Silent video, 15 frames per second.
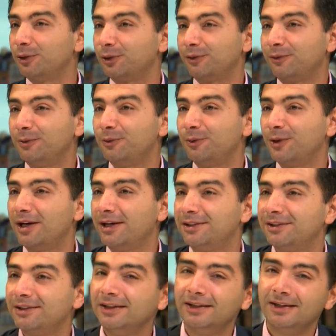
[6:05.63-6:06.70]
Court of Human
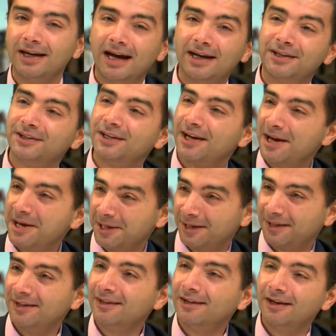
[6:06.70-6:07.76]
Rights, and in The
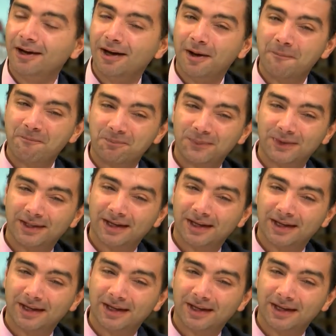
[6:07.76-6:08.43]
Hague, mm-hmm.